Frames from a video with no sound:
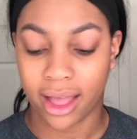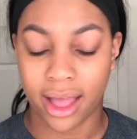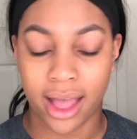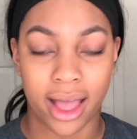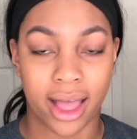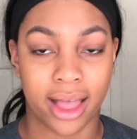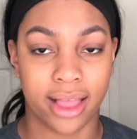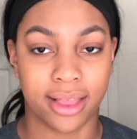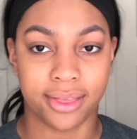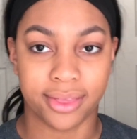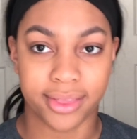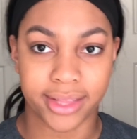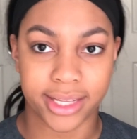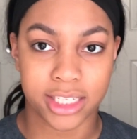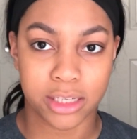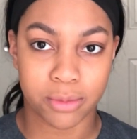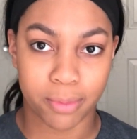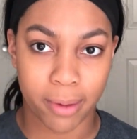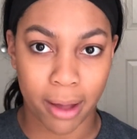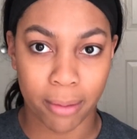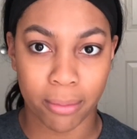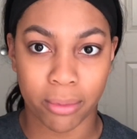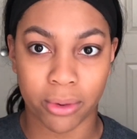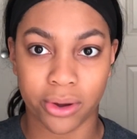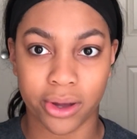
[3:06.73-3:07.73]
and this bad
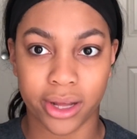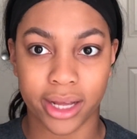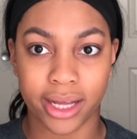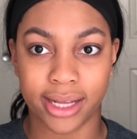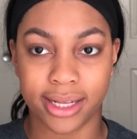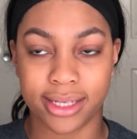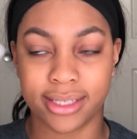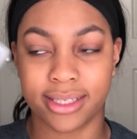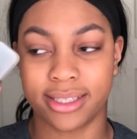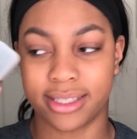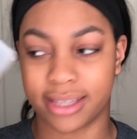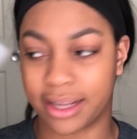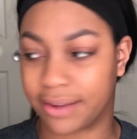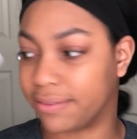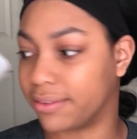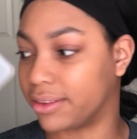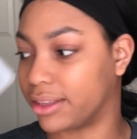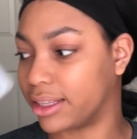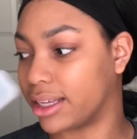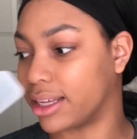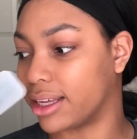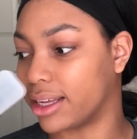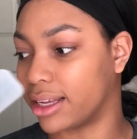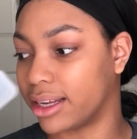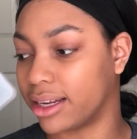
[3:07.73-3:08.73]
boy is definitely
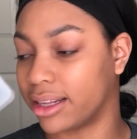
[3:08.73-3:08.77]
it.